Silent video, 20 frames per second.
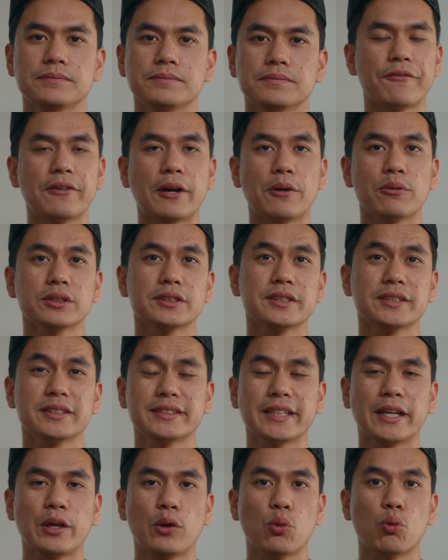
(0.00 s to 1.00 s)
If I were to
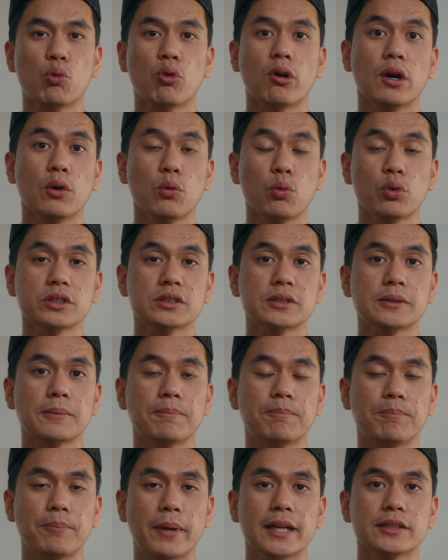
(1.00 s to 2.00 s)
say what was the
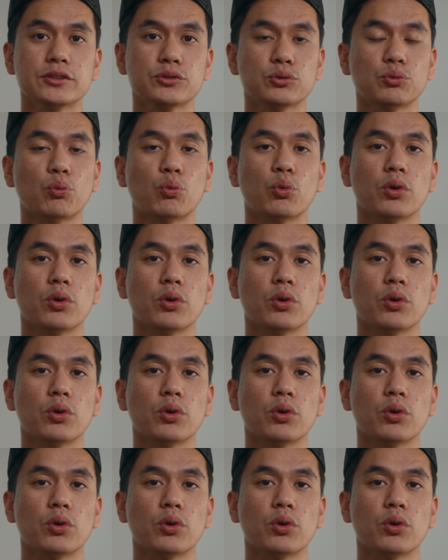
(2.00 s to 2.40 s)
best